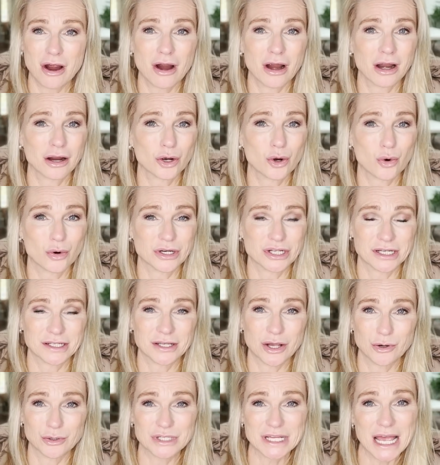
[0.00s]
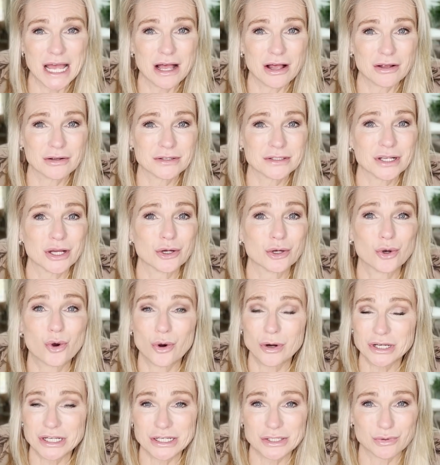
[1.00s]
are gorgeous hotels,
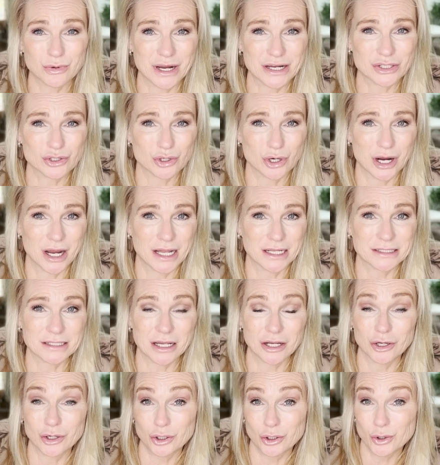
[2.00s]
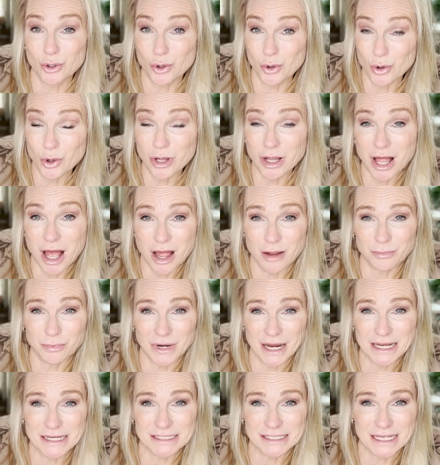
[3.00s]
gorgeous restaurants, cool
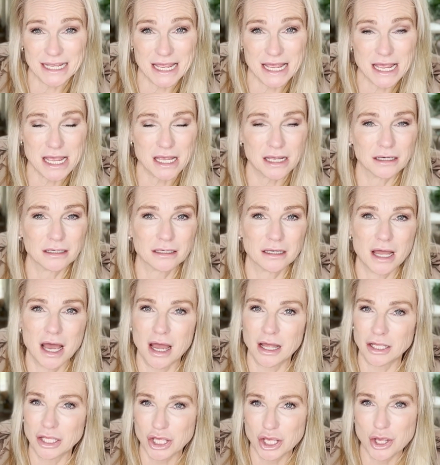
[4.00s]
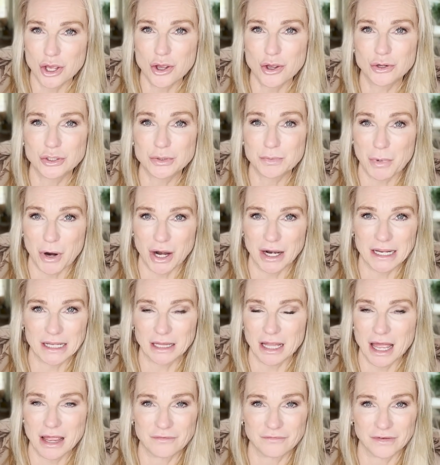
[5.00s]
après-ski, not huge party
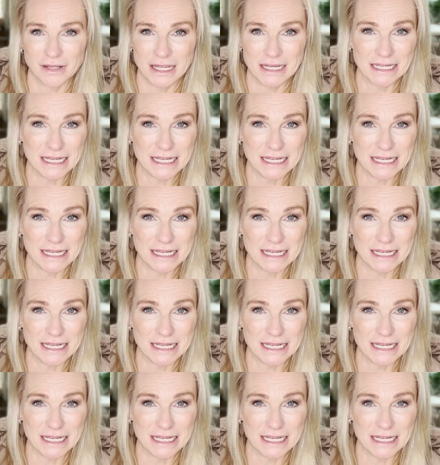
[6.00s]
life like